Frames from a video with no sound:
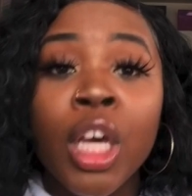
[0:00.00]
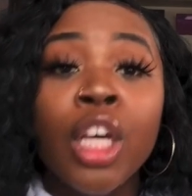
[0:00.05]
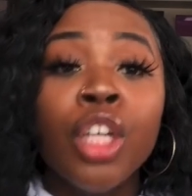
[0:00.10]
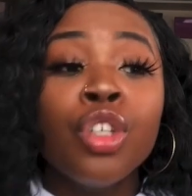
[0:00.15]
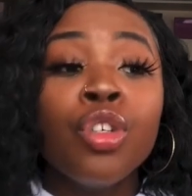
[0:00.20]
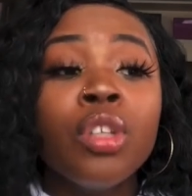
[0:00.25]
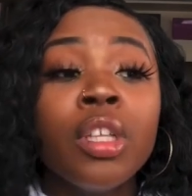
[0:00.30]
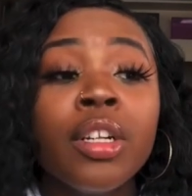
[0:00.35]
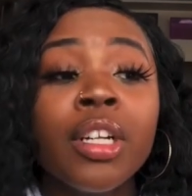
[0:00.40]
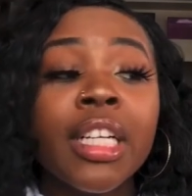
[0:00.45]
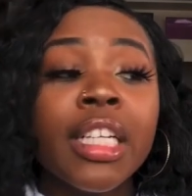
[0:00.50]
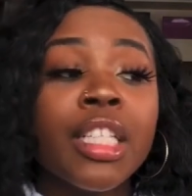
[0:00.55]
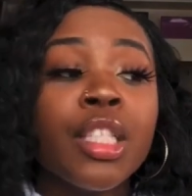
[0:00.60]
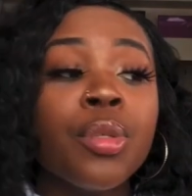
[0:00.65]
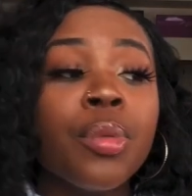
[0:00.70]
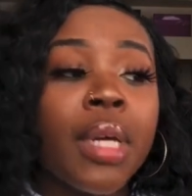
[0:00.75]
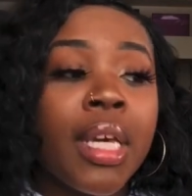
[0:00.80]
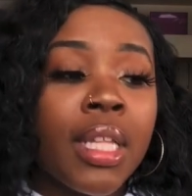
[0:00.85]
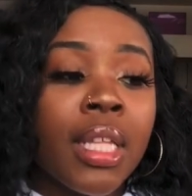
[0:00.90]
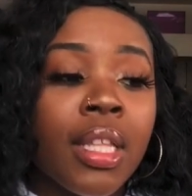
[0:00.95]
You literally could do
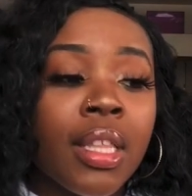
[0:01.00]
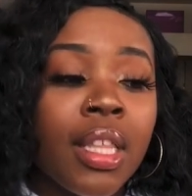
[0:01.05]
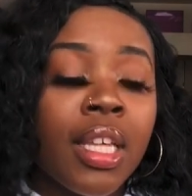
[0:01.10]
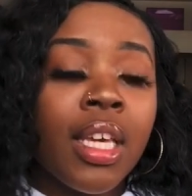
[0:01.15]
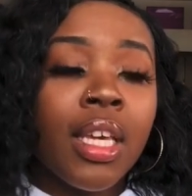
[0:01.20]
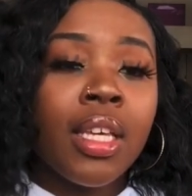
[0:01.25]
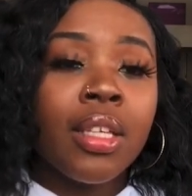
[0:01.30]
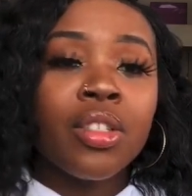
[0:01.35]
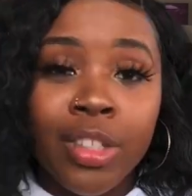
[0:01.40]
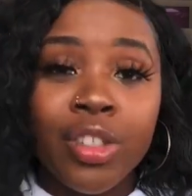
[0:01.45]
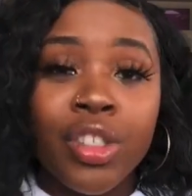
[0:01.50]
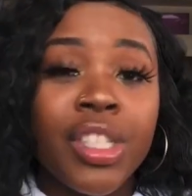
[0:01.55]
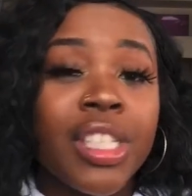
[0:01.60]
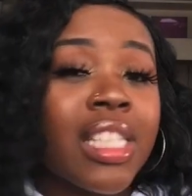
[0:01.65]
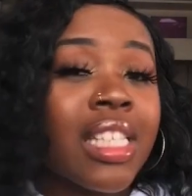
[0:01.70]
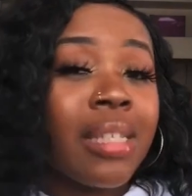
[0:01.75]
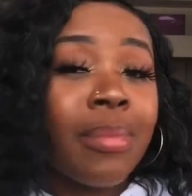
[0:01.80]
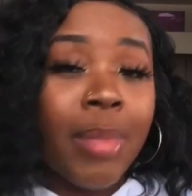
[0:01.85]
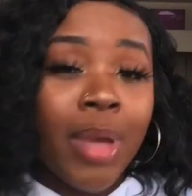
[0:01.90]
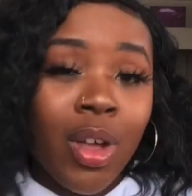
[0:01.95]
anything.
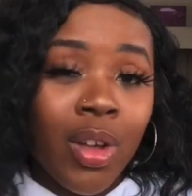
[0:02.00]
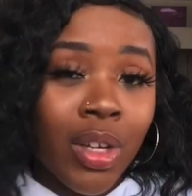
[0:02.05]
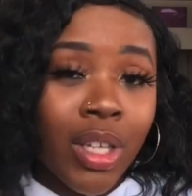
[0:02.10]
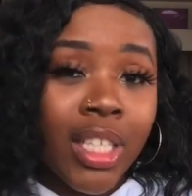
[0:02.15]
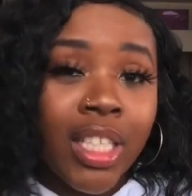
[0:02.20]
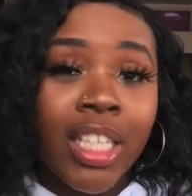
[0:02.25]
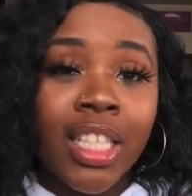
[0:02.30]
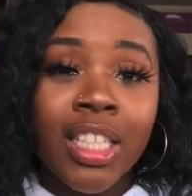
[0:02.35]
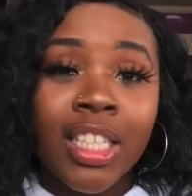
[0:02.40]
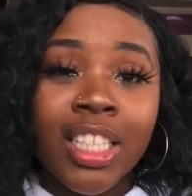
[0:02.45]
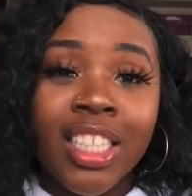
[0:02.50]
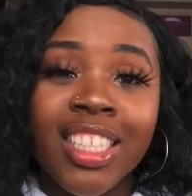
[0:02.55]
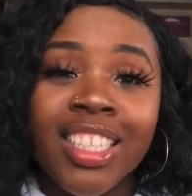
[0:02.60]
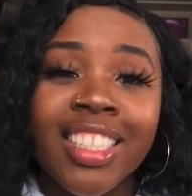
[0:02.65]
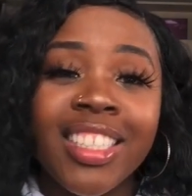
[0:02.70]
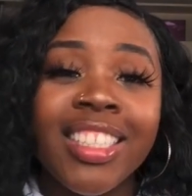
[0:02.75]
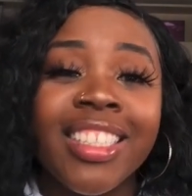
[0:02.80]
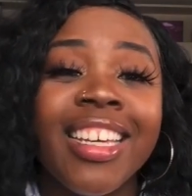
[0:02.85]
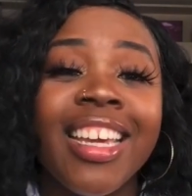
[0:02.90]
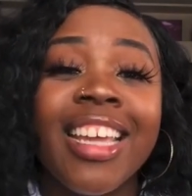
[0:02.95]
Just smell good, look
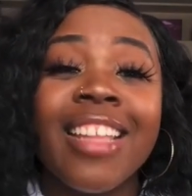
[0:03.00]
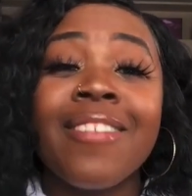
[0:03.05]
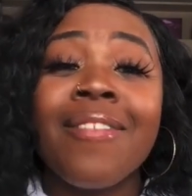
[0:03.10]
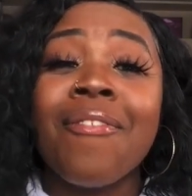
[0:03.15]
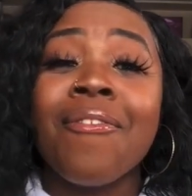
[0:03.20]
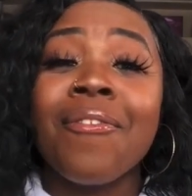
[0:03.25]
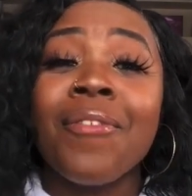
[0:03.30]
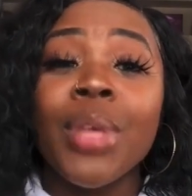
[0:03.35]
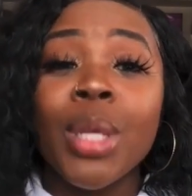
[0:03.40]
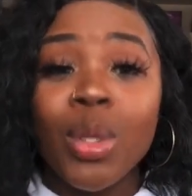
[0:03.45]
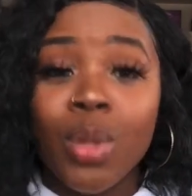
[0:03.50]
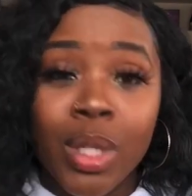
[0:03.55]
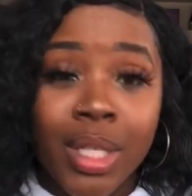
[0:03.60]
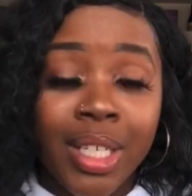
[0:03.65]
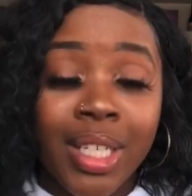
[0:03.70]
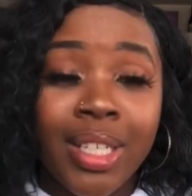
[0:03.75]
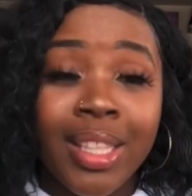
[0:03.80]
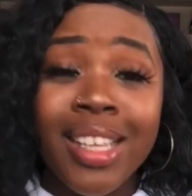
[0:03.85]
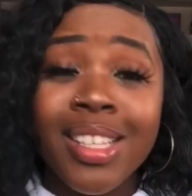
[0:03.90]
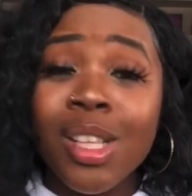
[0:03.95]
good, and feel
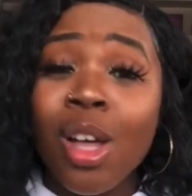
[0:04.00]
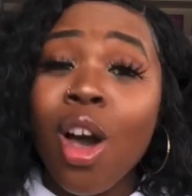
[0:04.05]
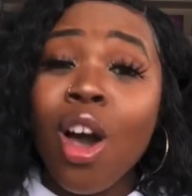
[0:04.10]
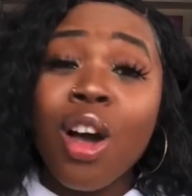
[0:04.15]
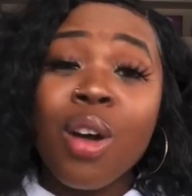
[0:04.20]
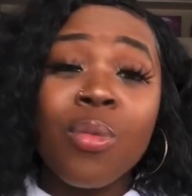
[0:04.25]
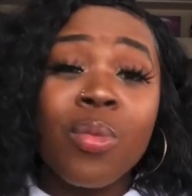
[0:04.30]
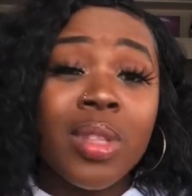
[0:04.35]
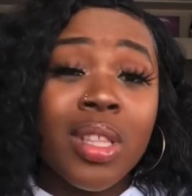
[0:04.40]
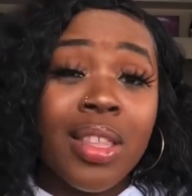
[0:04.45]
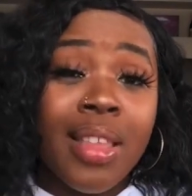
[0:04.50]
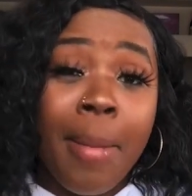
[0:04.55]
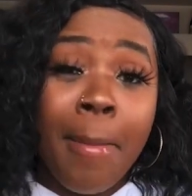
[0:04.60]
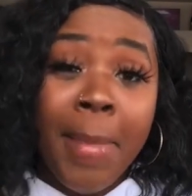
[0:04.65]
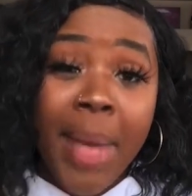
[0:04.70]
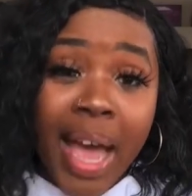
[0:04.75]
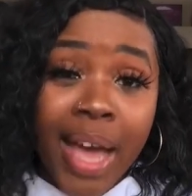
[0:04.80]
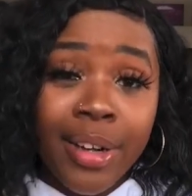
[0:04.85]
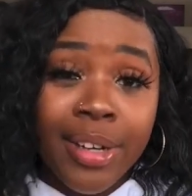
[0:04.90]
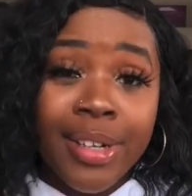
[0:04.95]
good. That's all really that
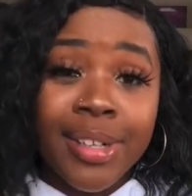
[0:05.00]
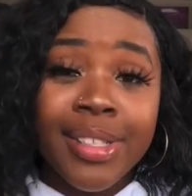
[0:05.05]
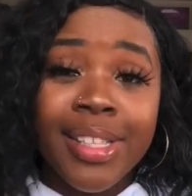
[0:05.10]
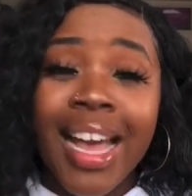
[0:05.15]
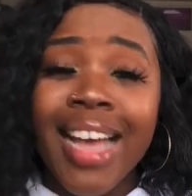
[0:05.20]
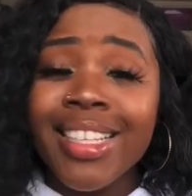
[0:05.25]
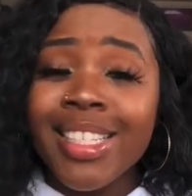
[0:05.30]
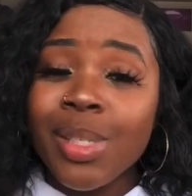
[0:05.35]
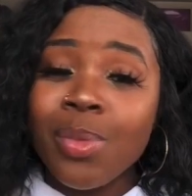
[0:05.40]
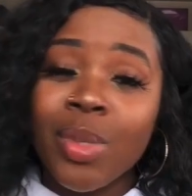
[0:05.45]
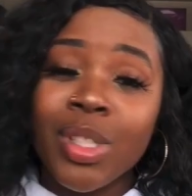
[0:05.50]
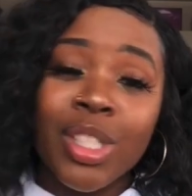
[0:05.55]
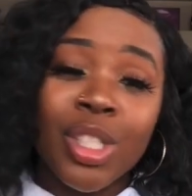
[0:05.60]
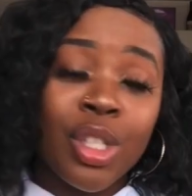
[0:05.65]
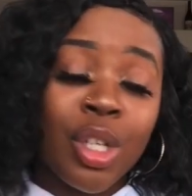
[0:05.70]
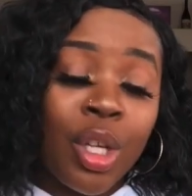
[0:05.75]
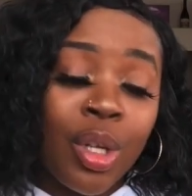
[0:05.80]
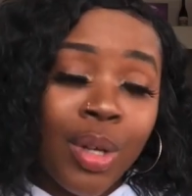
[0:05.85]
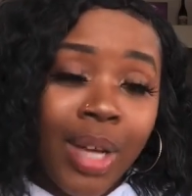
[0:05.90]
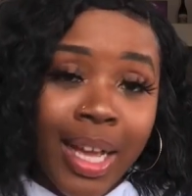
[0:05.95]
matters. I just want to show
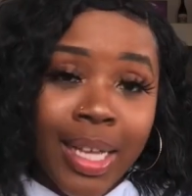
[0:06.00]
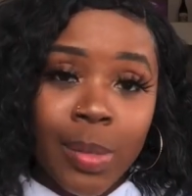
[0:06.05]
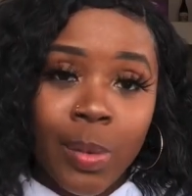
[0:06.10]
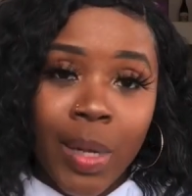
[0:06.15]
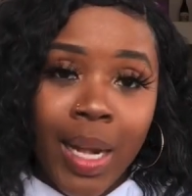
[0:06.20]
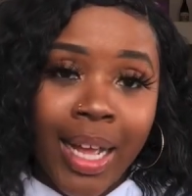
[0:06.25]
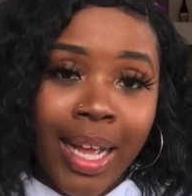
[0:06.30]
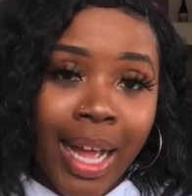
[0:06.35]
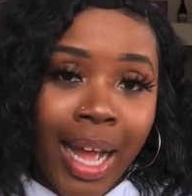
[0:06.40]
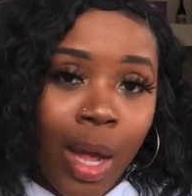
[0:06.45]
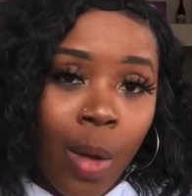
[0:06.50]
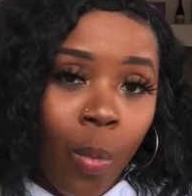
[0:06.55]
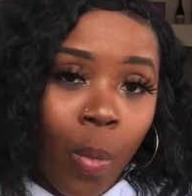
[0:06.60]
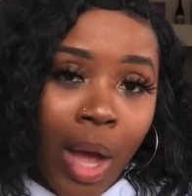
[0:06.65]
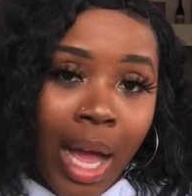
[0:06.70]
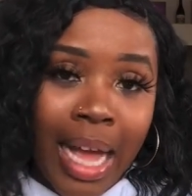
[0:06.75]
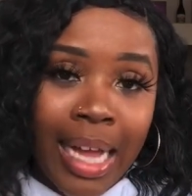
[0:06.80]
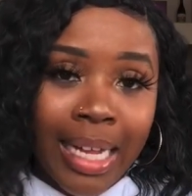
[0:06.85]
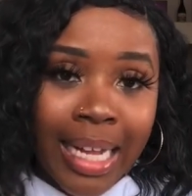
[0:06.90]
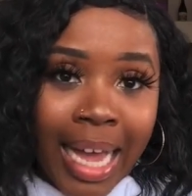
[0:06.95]
you guys what I got and why
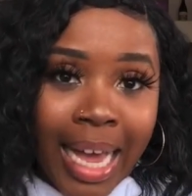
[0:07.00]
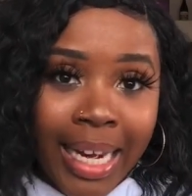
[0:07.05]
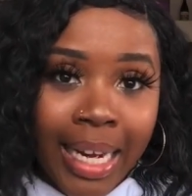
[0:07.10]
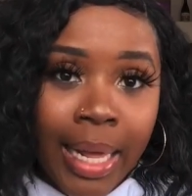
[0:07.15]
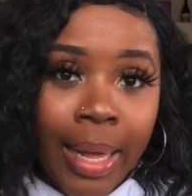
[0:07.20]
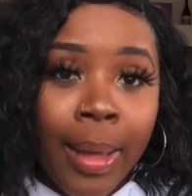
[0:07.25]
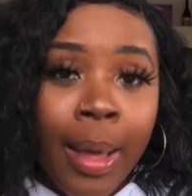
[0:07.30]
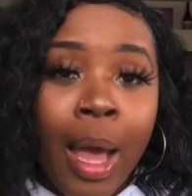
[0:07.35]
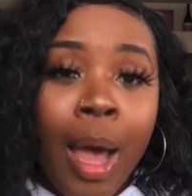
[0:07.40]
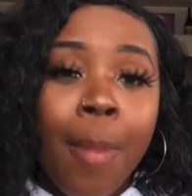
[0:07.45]
I got it.